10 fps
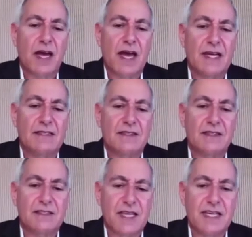and
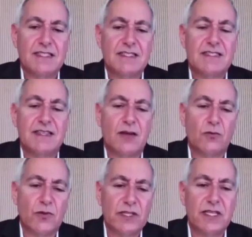the tests that
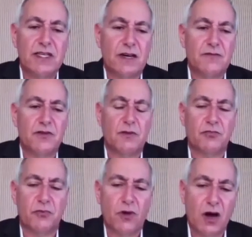really cover the
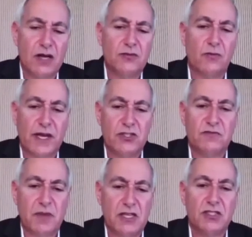broad range of
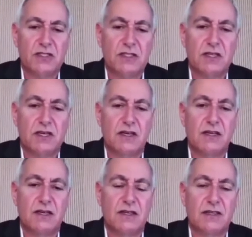patients,
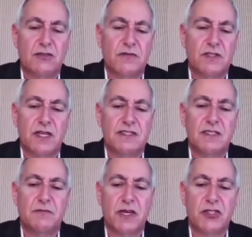
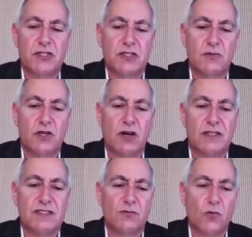COVID-19 patients, and
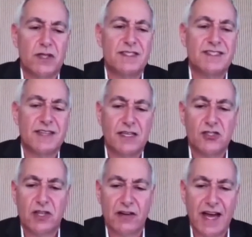regardless of what
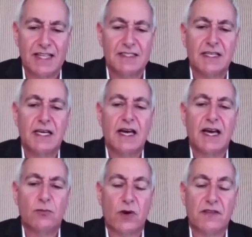stage they're at
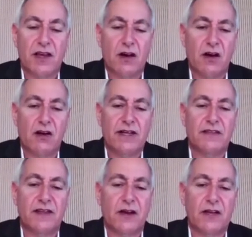and where they are
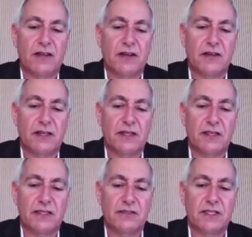in their
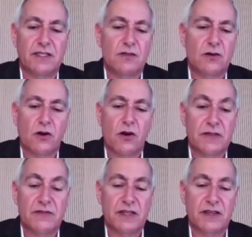illness or
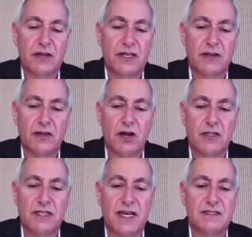even in their
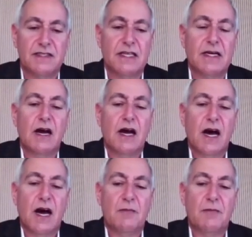contact.
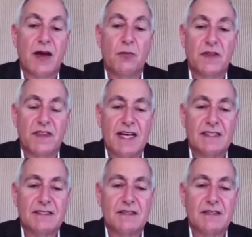And with that,